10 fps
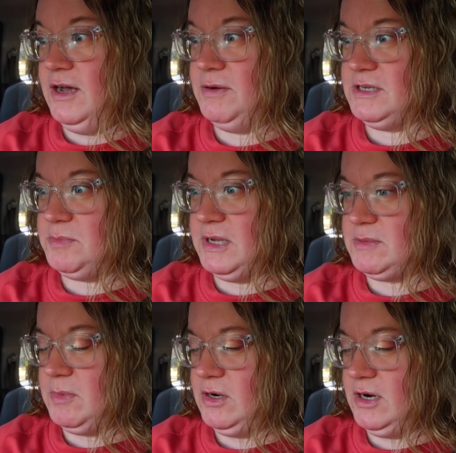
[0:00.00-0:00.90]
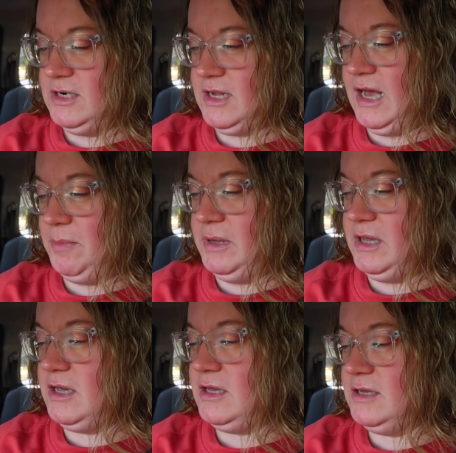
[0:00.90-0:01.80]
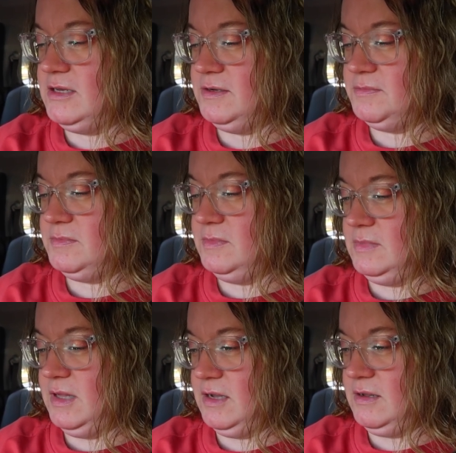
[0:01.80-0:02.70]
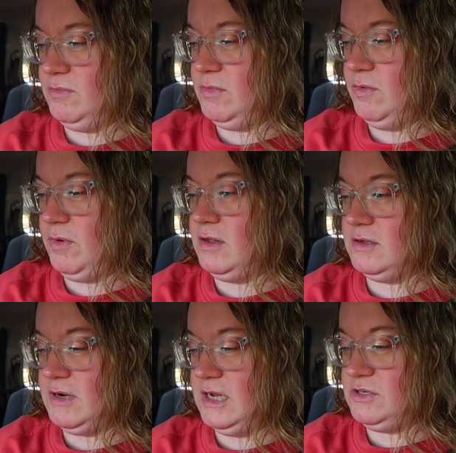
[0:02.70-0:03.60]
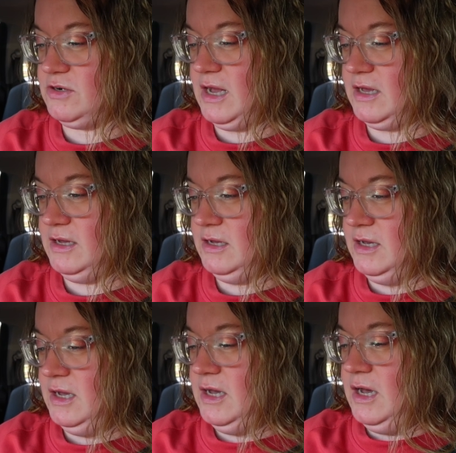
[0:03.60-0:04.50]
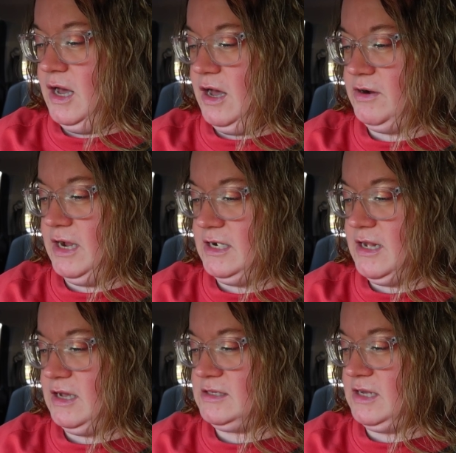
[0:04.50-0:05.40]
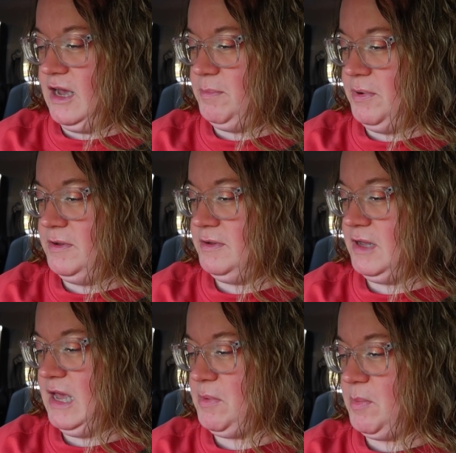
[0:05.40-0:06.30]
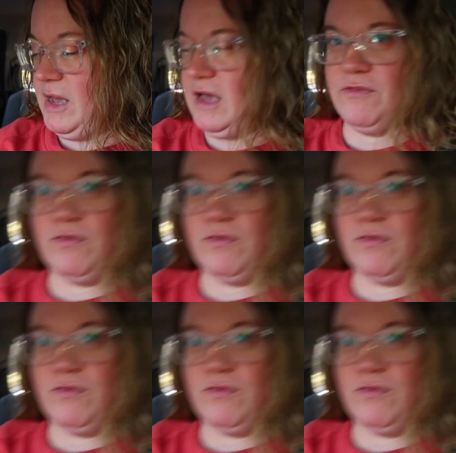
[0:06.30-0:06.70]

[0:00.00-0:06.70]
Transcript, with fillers: which makes my heart happy that we're on the right track all right next up camera bag